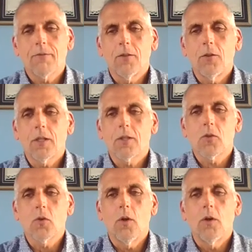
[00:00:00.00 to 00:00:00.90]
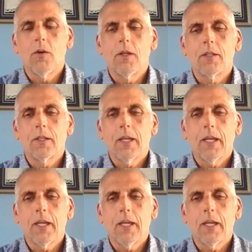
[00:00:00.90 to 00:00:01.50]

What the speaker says: to look at the soil and